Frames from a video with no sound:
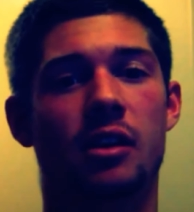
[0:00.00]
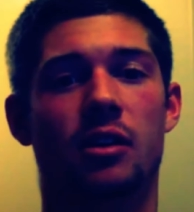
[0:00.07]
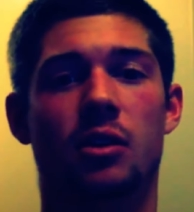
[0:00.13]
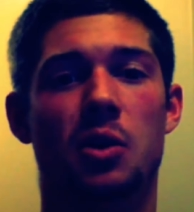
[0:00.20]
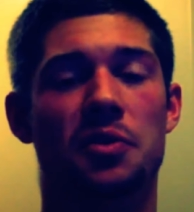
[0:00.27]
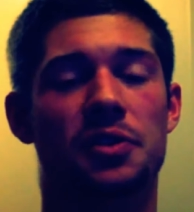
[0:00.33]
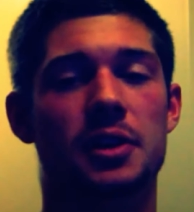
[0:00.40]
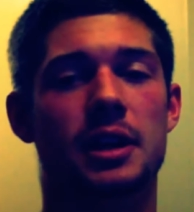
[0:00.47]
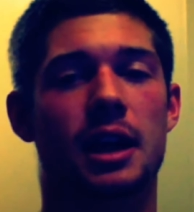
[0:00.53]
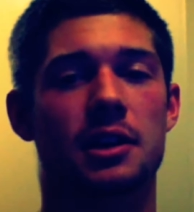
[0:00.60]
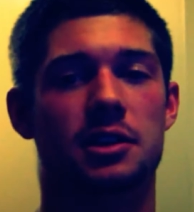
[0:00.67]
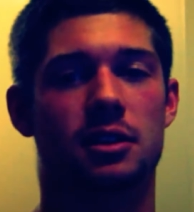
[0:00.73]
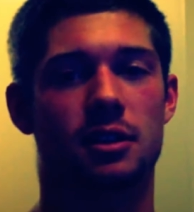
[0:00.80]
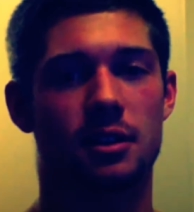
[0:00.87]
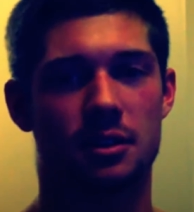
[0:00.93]
Hopefully you guys
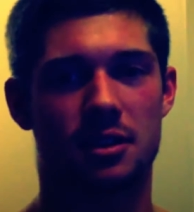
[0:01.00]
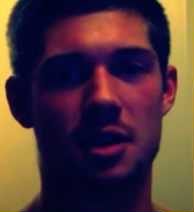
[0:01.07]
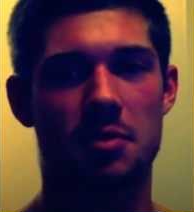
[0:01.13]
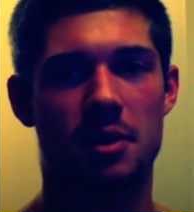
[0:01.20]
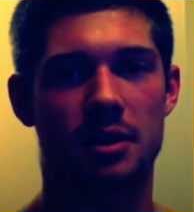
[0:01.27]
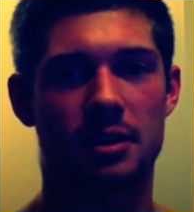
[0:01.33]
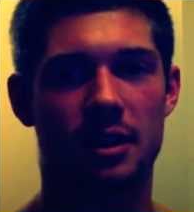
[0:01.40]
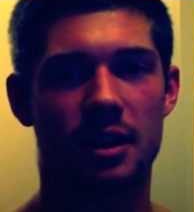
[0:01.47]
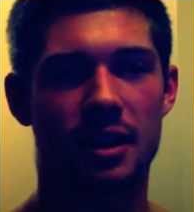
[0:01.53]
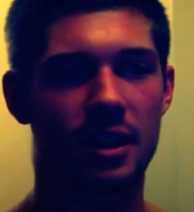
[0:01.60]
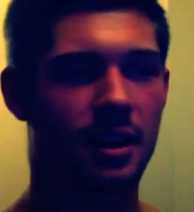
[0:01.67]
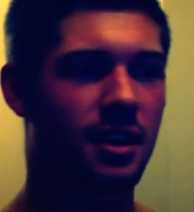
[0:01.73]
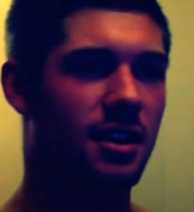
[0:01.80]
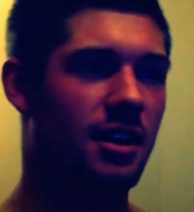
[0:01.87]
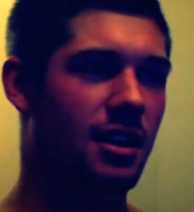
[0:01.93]
learned something today.